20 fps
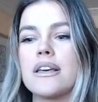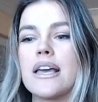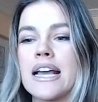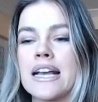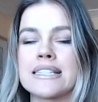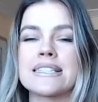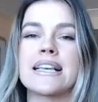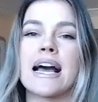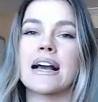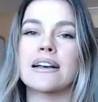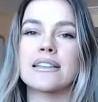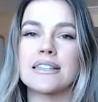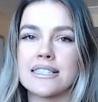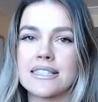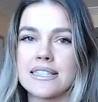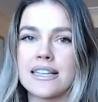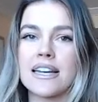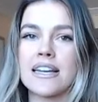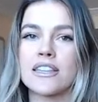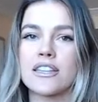exactly
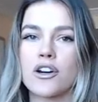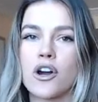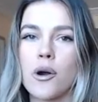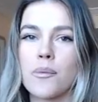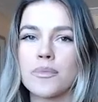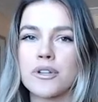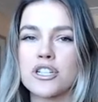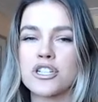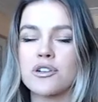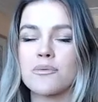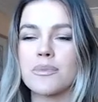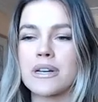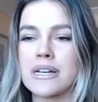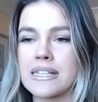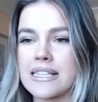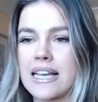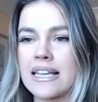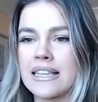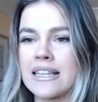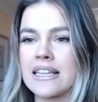studying the competition,
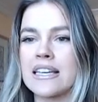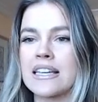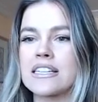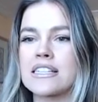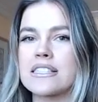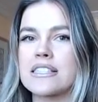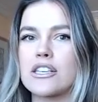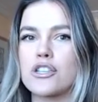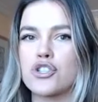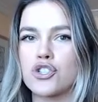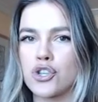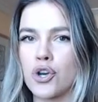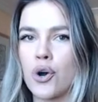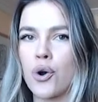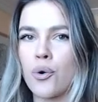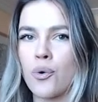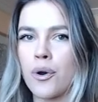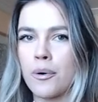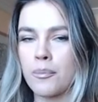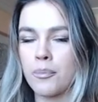because I think it is
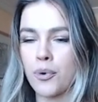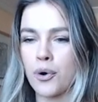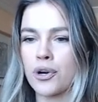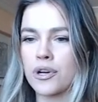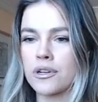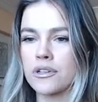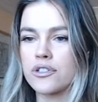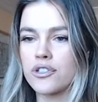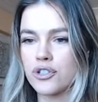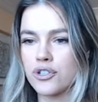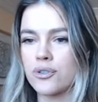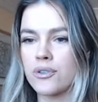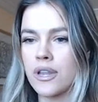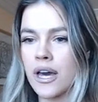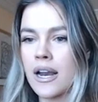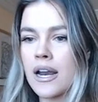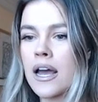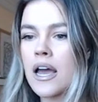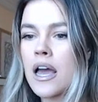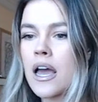so important to do
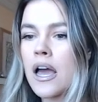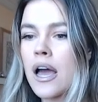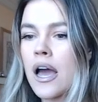that.